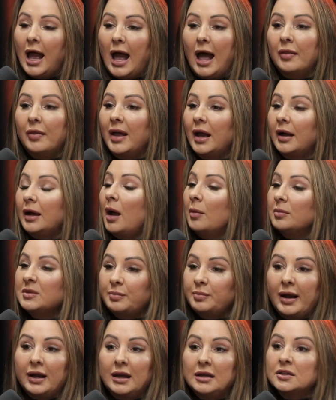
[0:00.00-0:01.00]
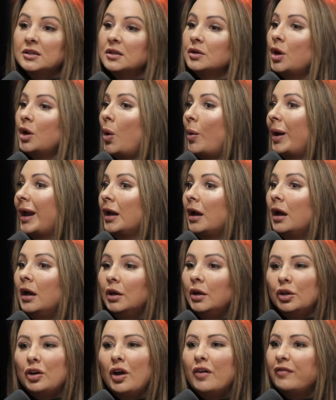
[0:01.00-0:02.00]
And that comes back into knowing,
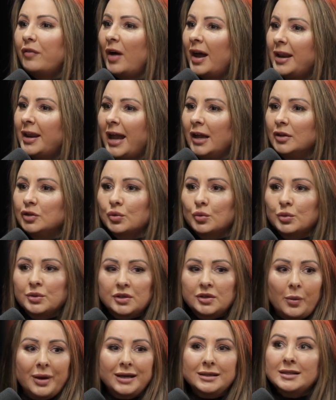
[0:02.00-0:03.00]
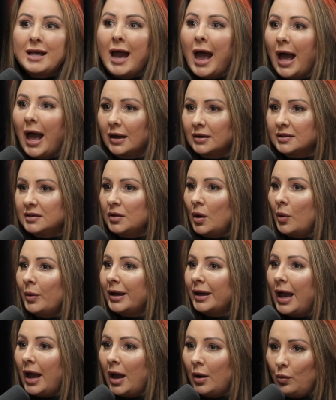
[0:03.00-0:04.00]
financials, knowing tax,
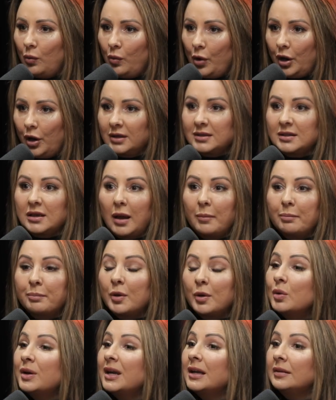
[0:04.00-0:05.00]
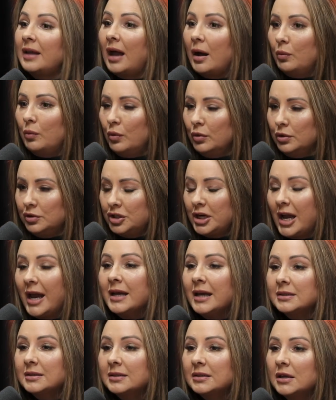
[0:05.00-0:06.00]
knowing how it works, like building that war
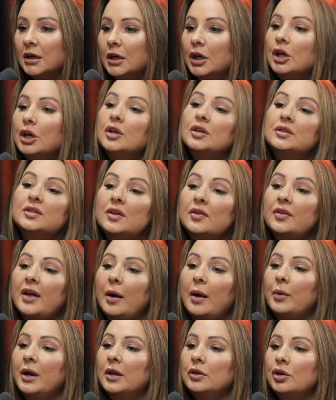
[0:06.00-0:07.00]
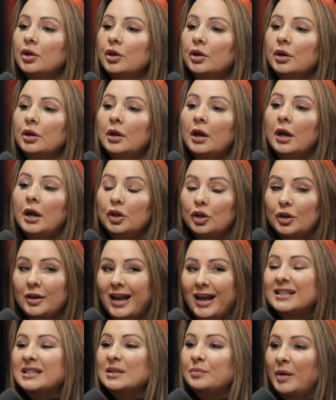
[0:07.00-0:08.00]
chest so that when you,
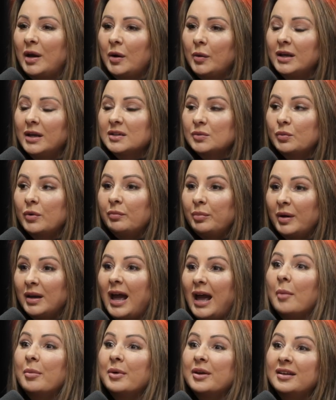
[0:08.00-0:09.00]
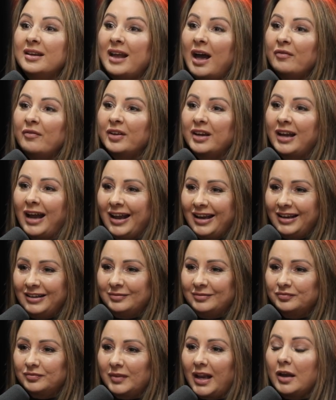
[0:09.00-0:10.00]
experience, we've been able to navigate.
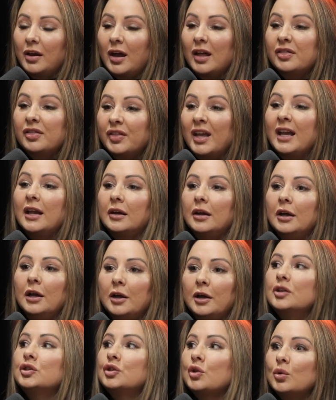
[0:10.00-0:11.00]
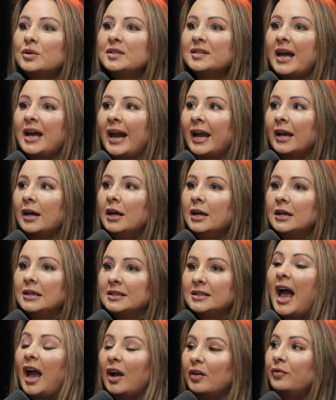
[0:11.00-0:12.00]
And I think because you're saying
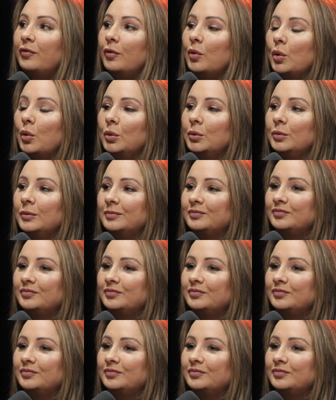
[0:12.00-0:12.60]
tactful